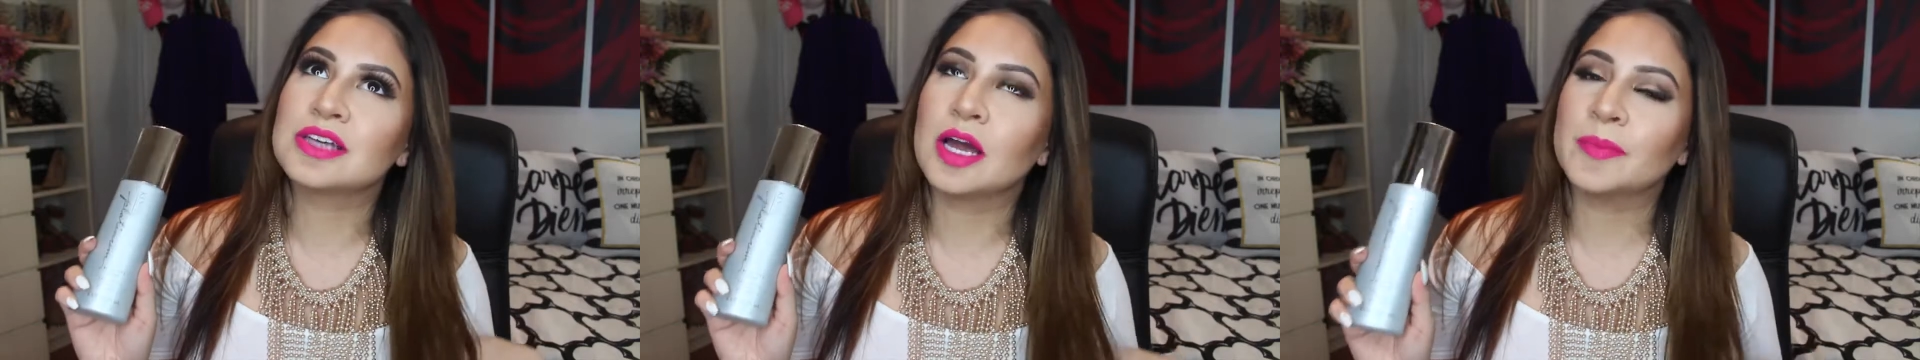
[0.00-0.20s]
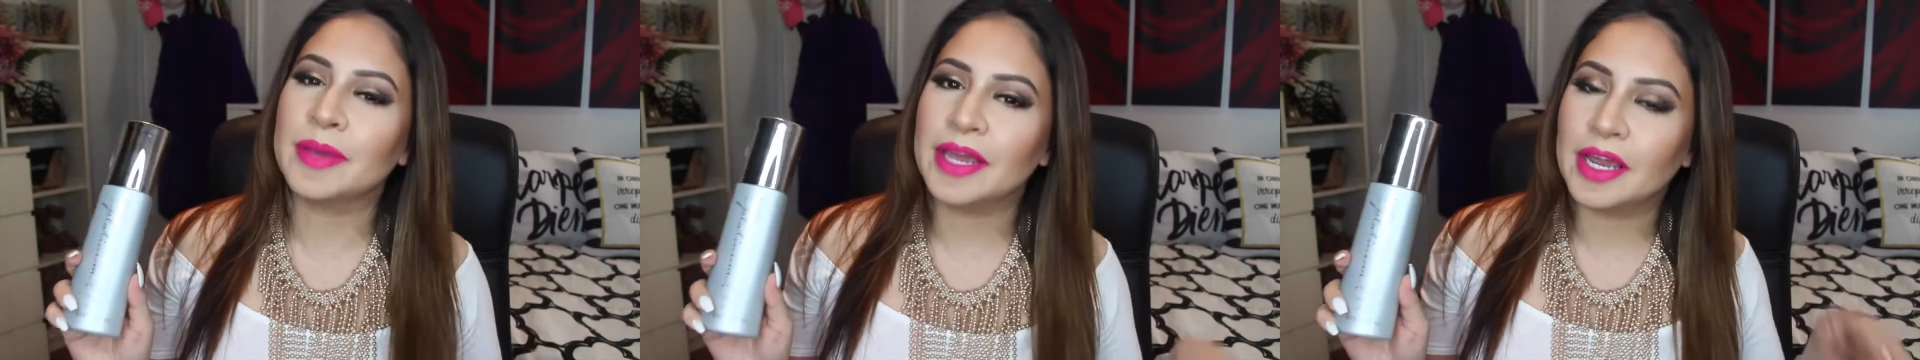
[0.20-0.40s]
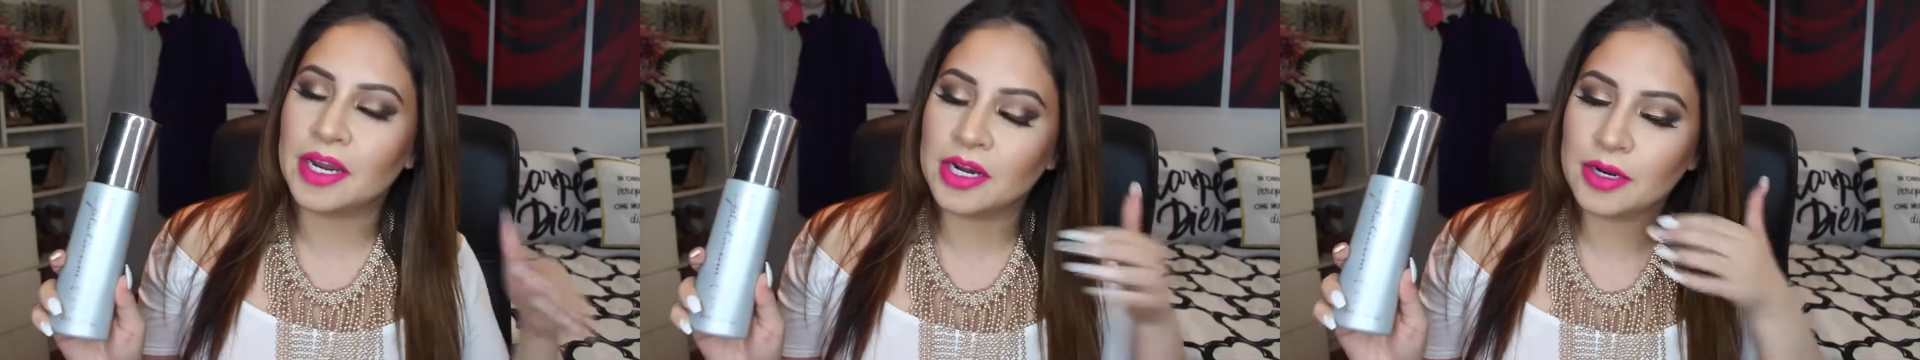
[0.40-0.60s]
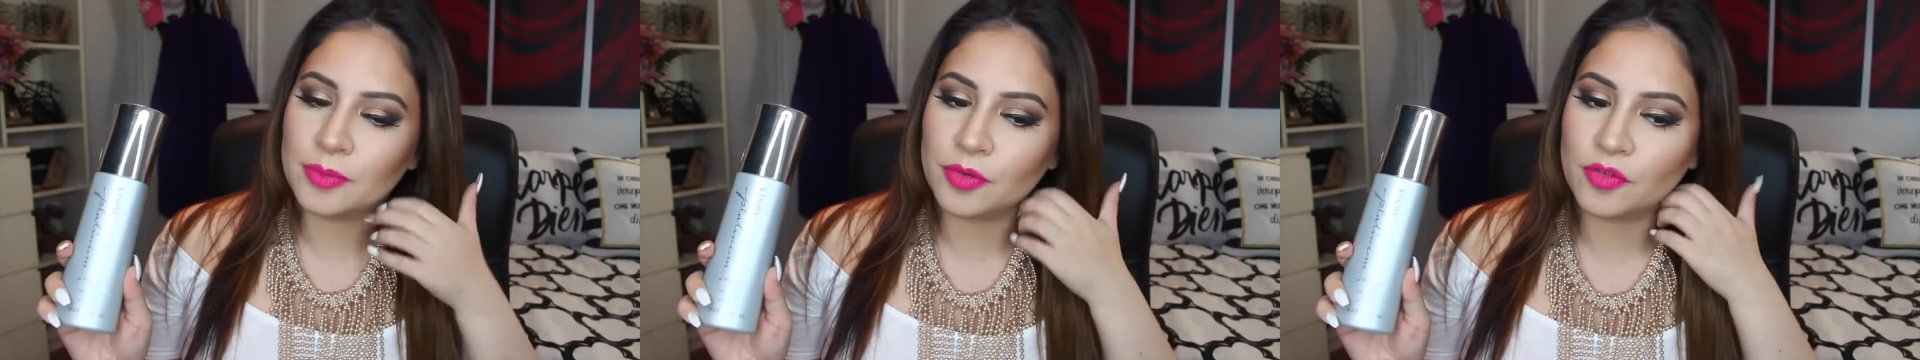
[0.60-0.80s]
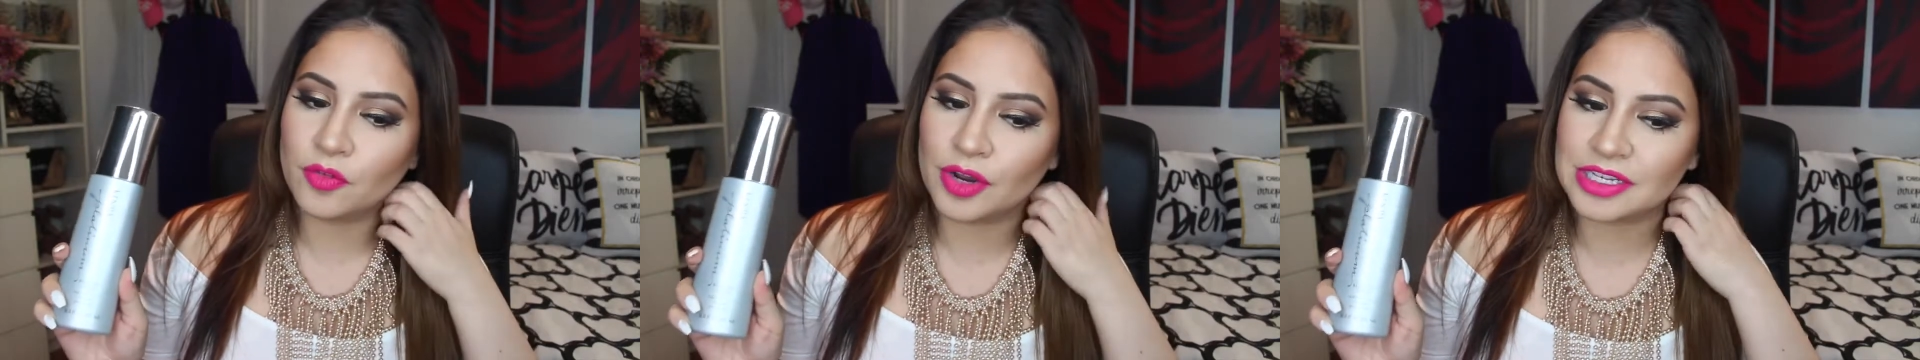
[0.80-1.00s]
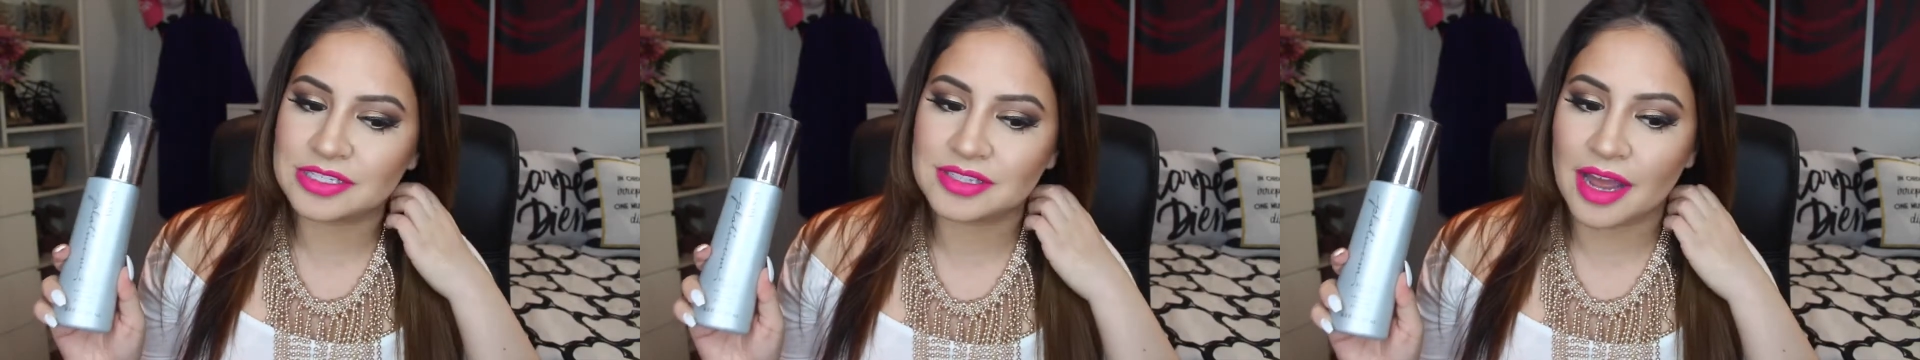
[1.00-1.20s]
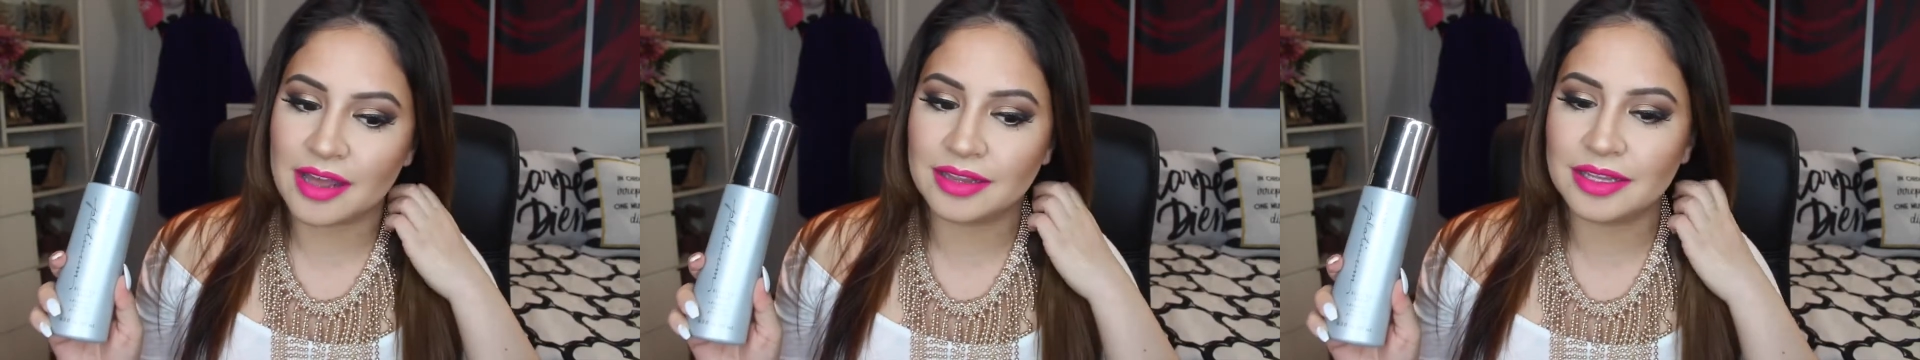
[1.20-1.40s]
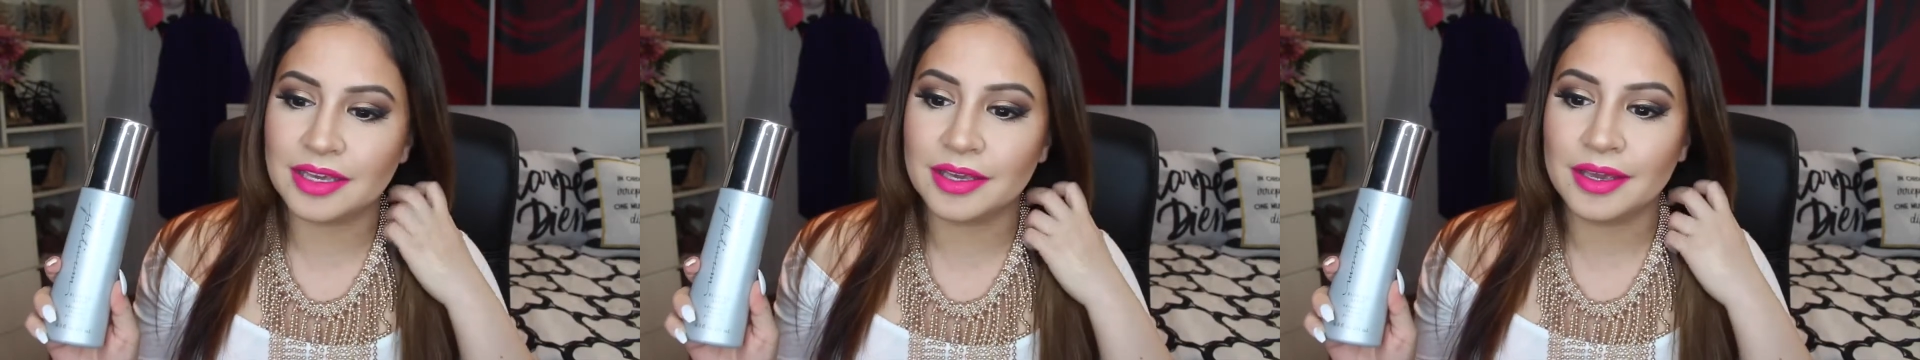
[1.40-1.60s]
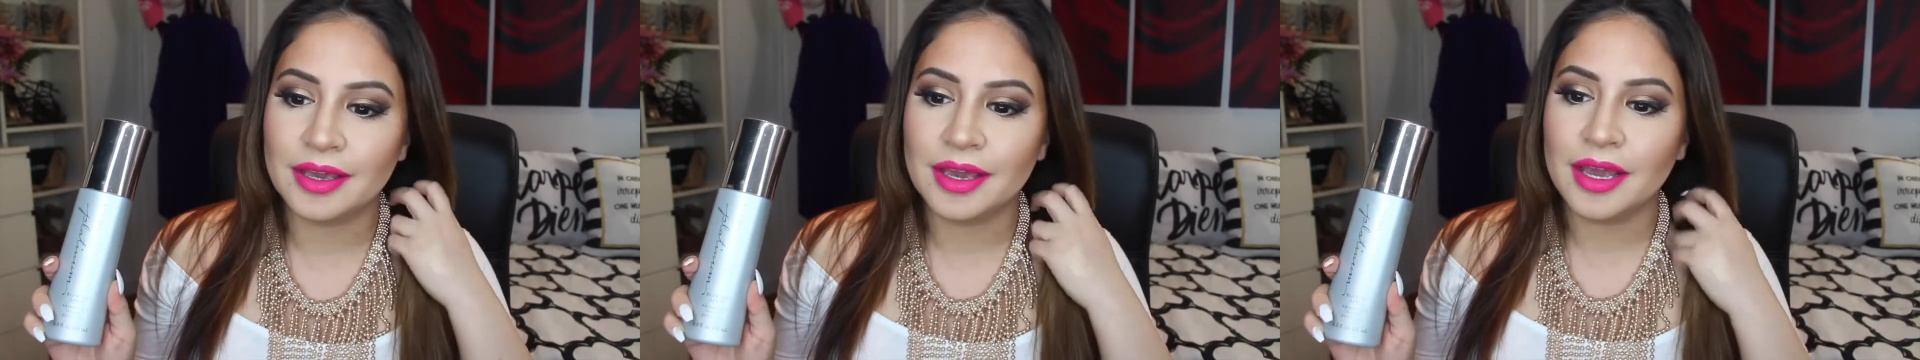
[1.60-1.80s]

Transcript: on my hair before I style it,